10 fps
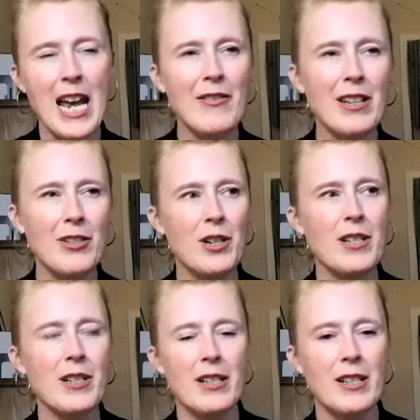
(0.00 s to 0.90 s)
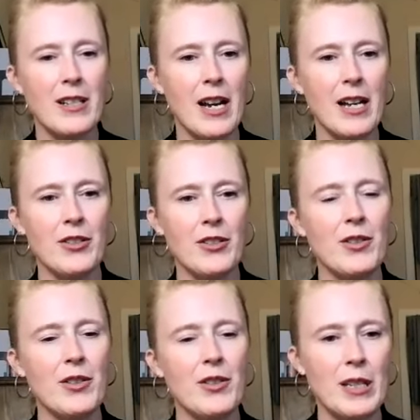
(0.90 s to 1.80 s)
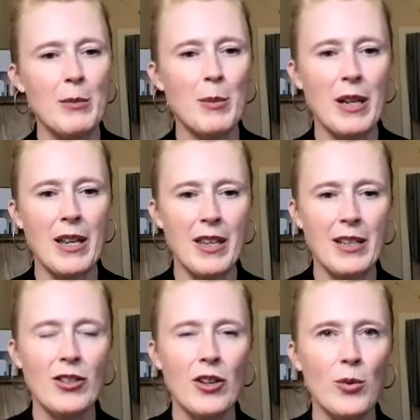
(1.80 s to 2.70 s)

and having a trusted designer too, because some people I think